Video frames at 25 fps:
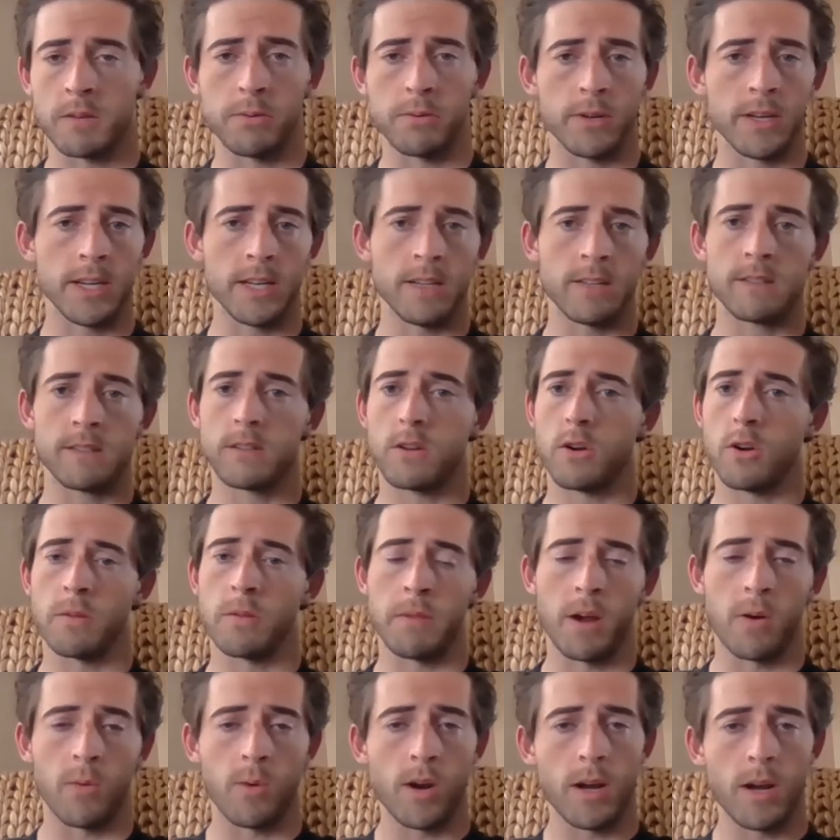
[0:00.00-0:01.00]
please go to
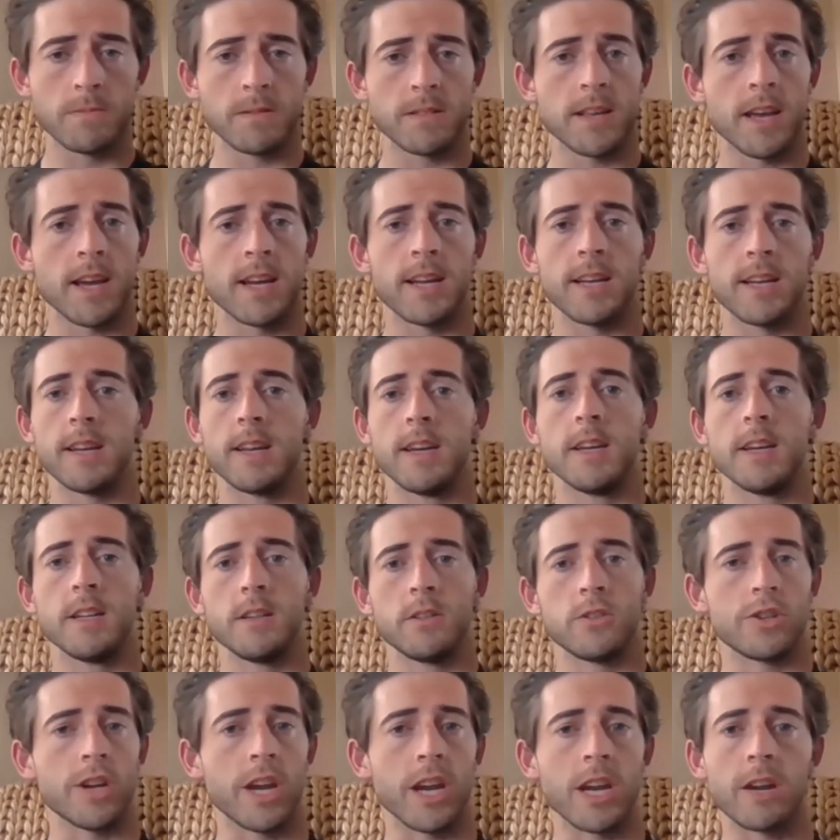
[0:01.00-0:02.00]
my website,
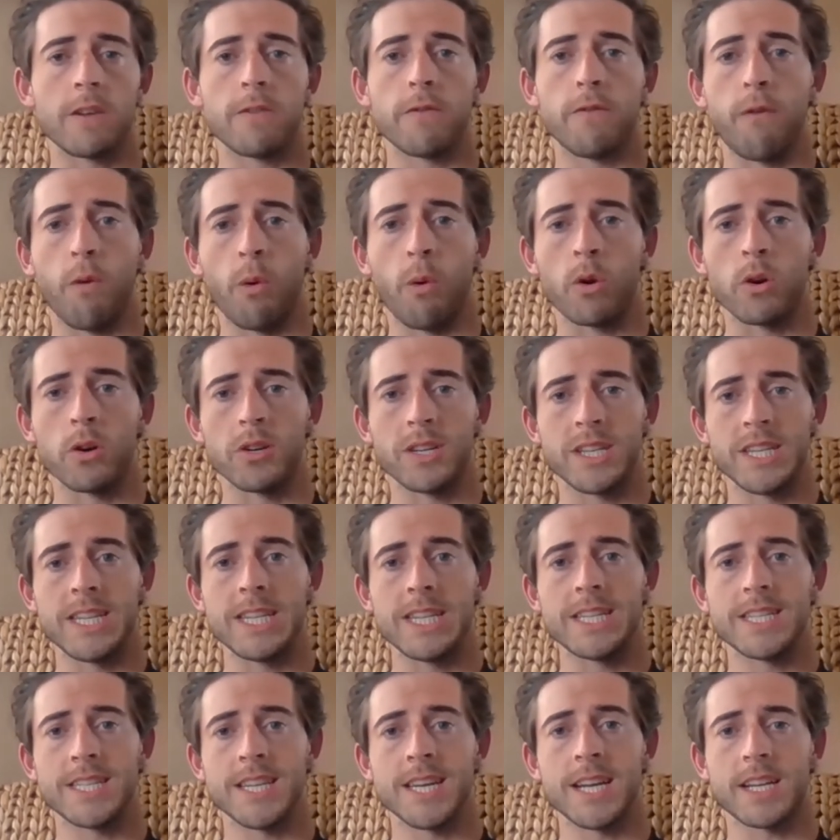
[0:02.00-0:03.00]
jake four d
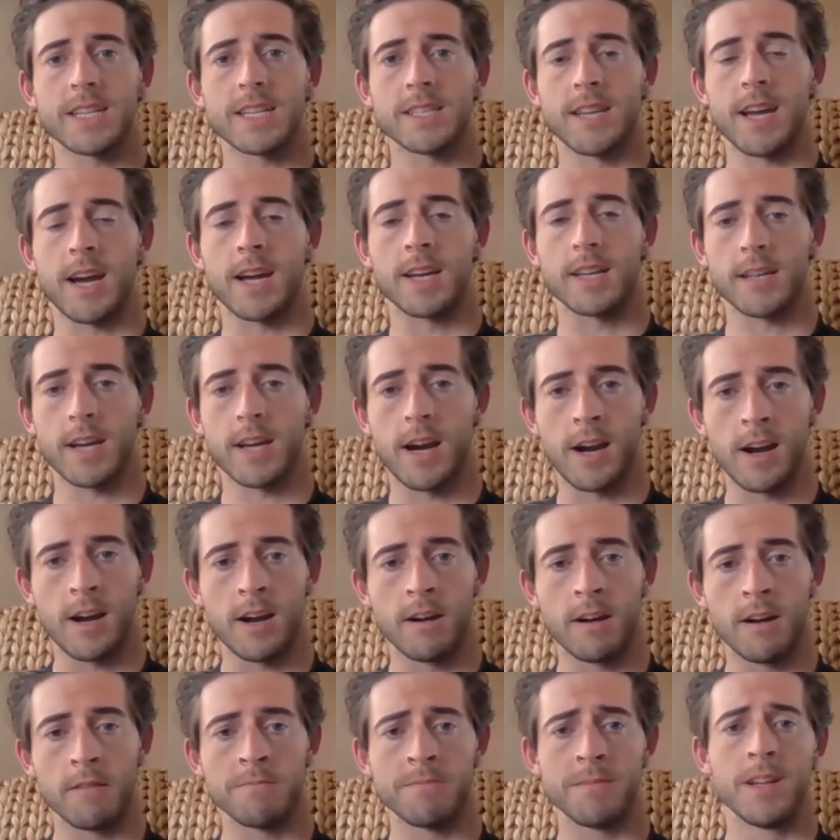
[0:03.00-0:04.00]
six dot com,